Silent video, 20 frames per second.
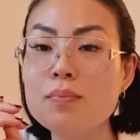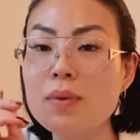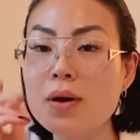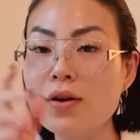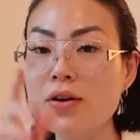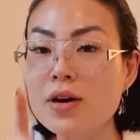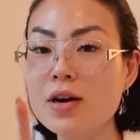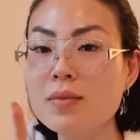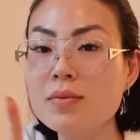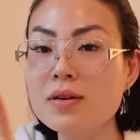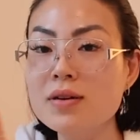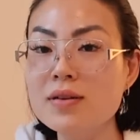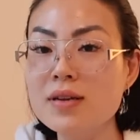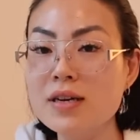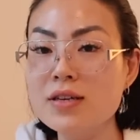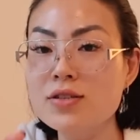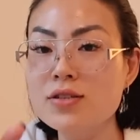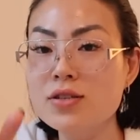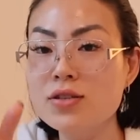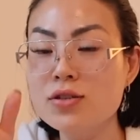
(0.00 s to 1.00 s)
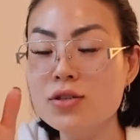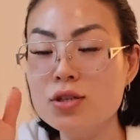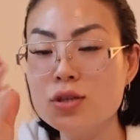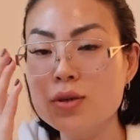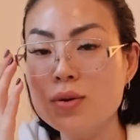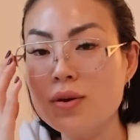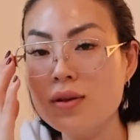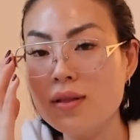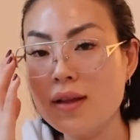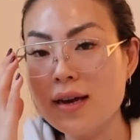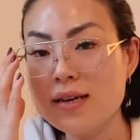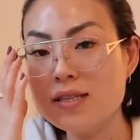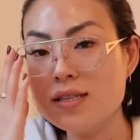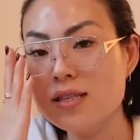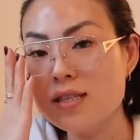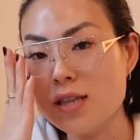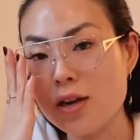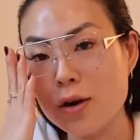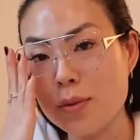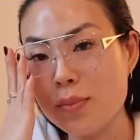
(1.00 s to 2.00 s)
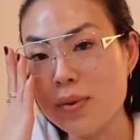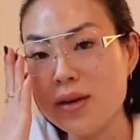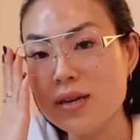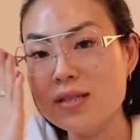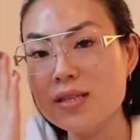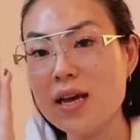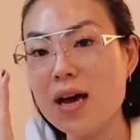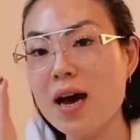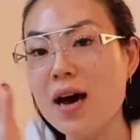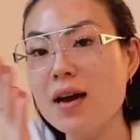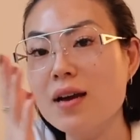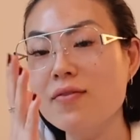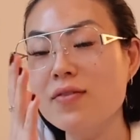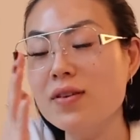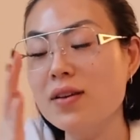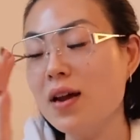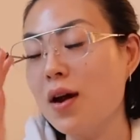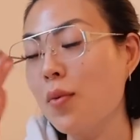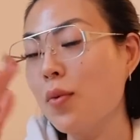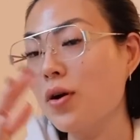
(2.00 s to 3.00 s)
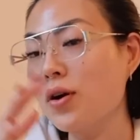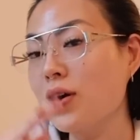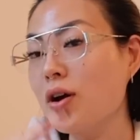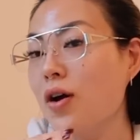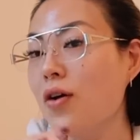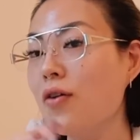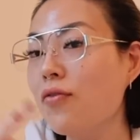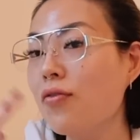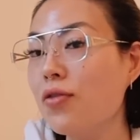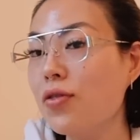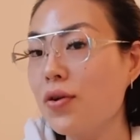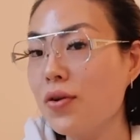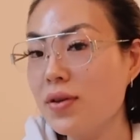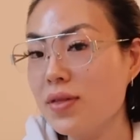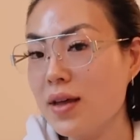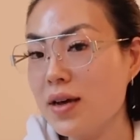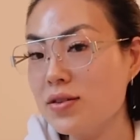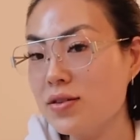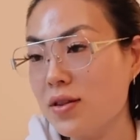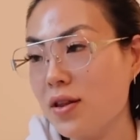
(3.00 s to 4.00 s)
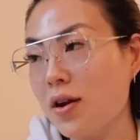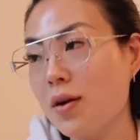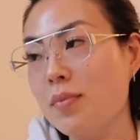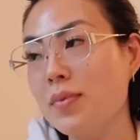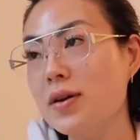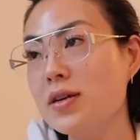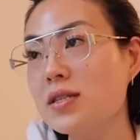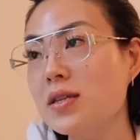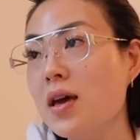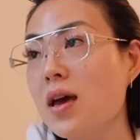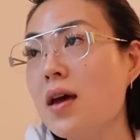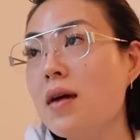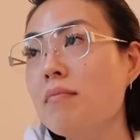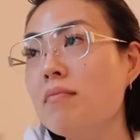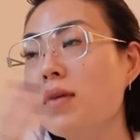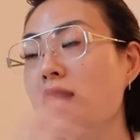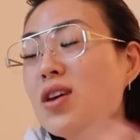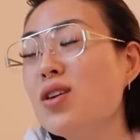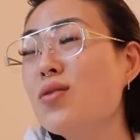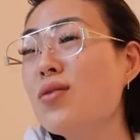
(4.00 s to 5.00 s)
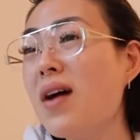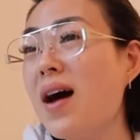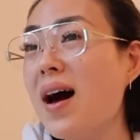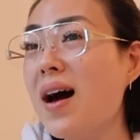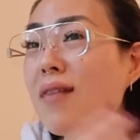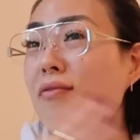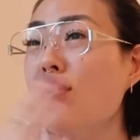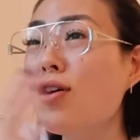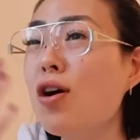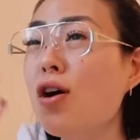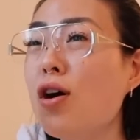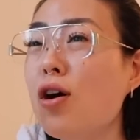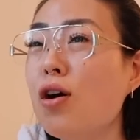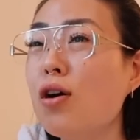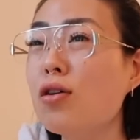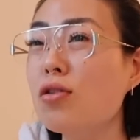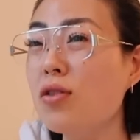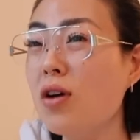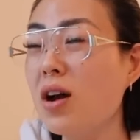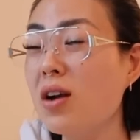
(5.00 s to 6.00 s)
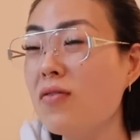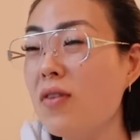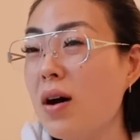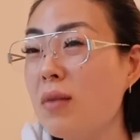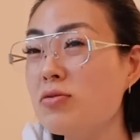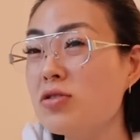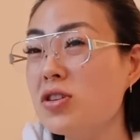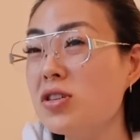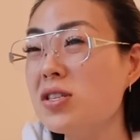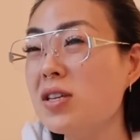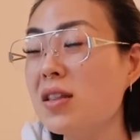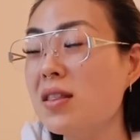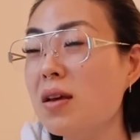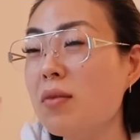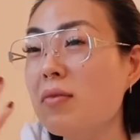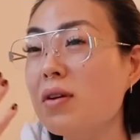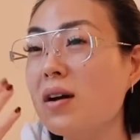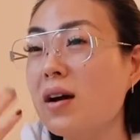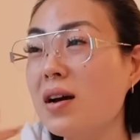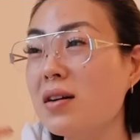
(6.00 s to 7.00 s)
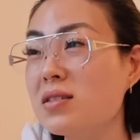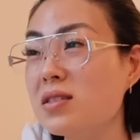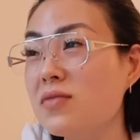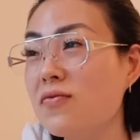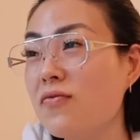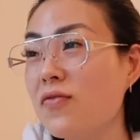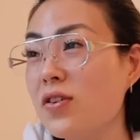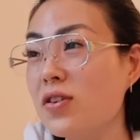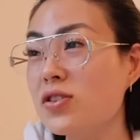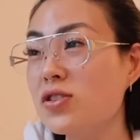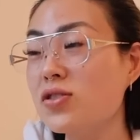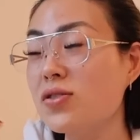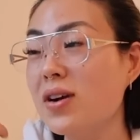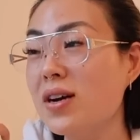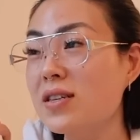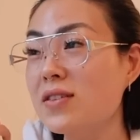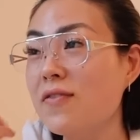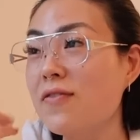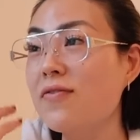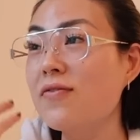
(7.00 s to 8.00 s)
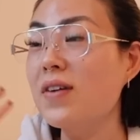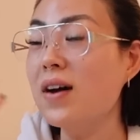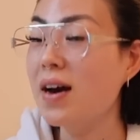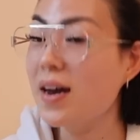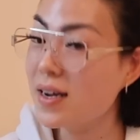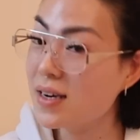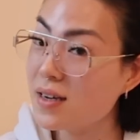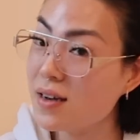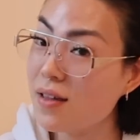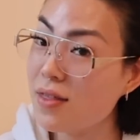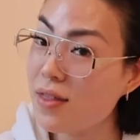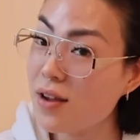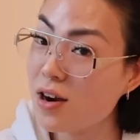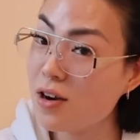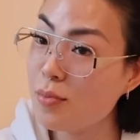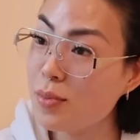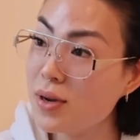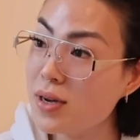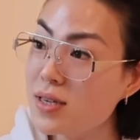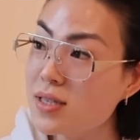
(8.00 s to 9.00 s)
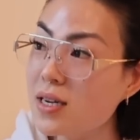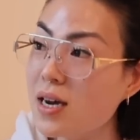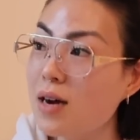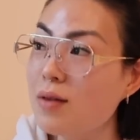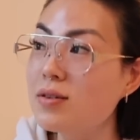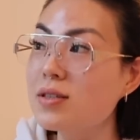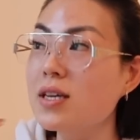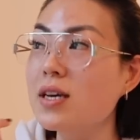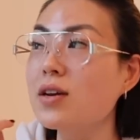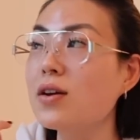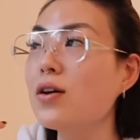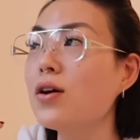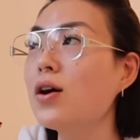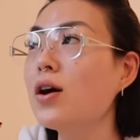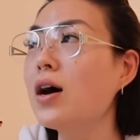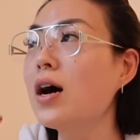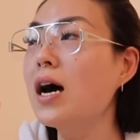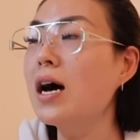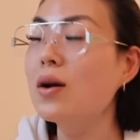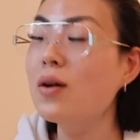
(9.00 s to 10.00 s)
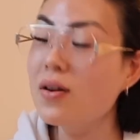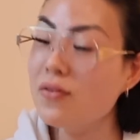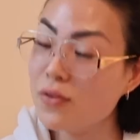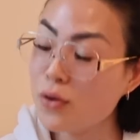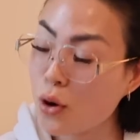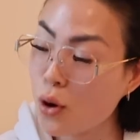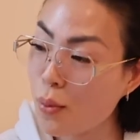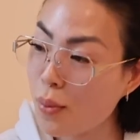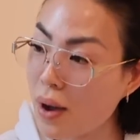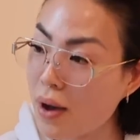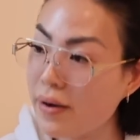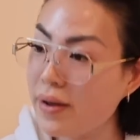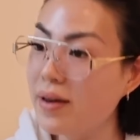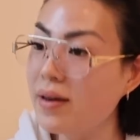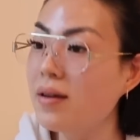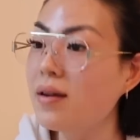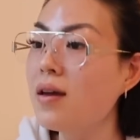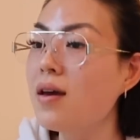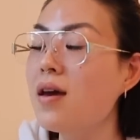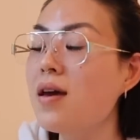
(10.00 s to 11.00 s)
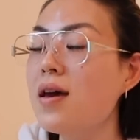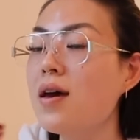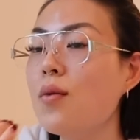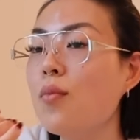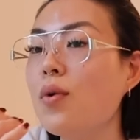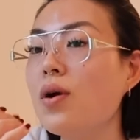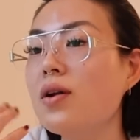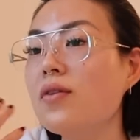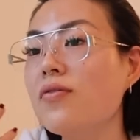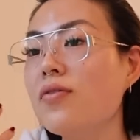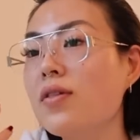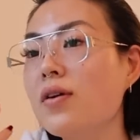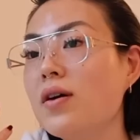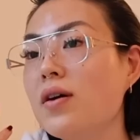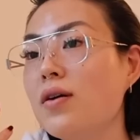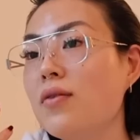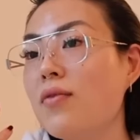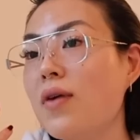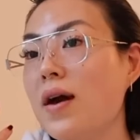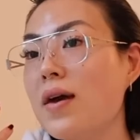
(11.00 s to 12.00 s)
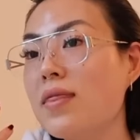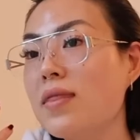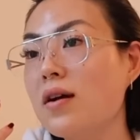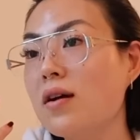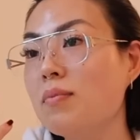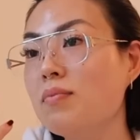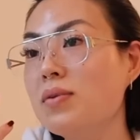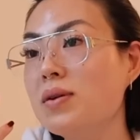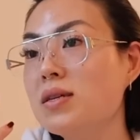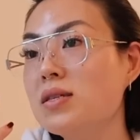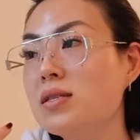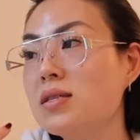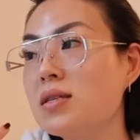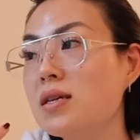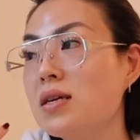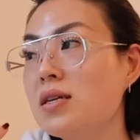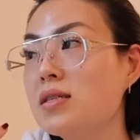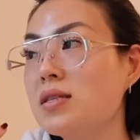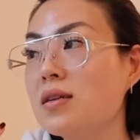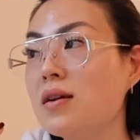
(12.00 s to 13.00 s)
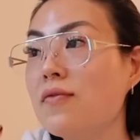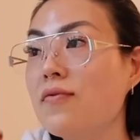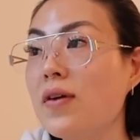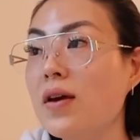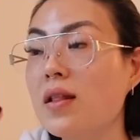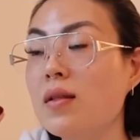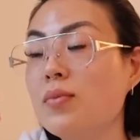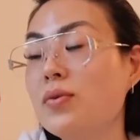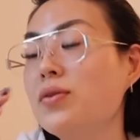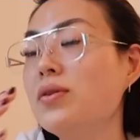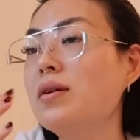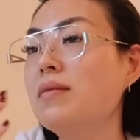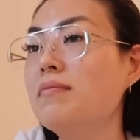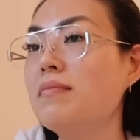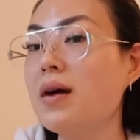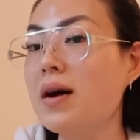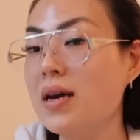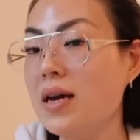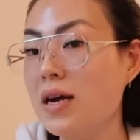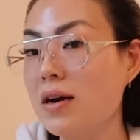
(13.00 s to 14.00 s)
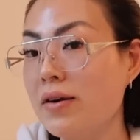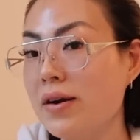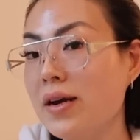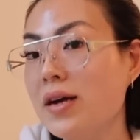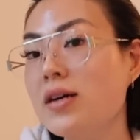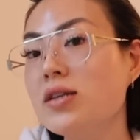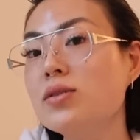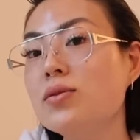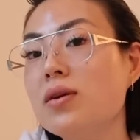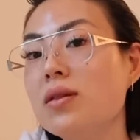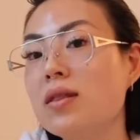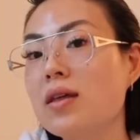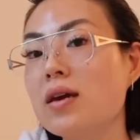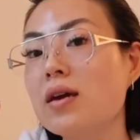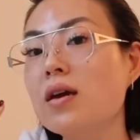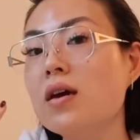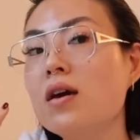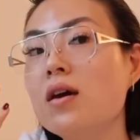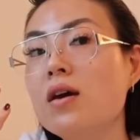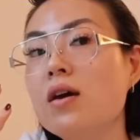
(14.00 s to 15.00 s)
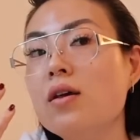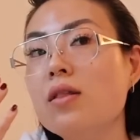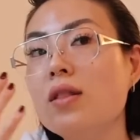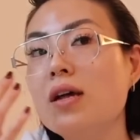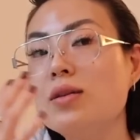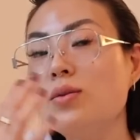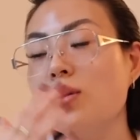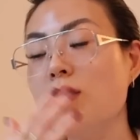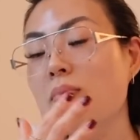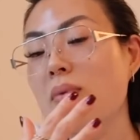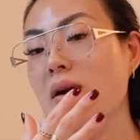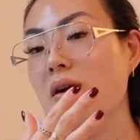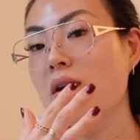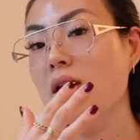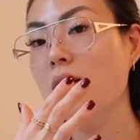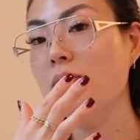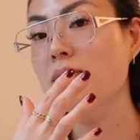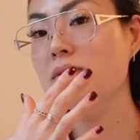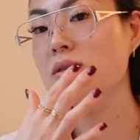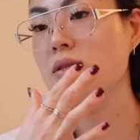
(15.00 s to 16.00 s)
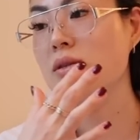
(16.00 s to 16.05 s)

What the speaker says: BetterHelp connects you to a licensed therapist out of a network of 30,000 therapists, meaning you have a lot of options. I think when I was first trying to find a therapist, I was like, how do I even go about it? What if the right therapist isn't available in my area? So I think that's why BetterHelp is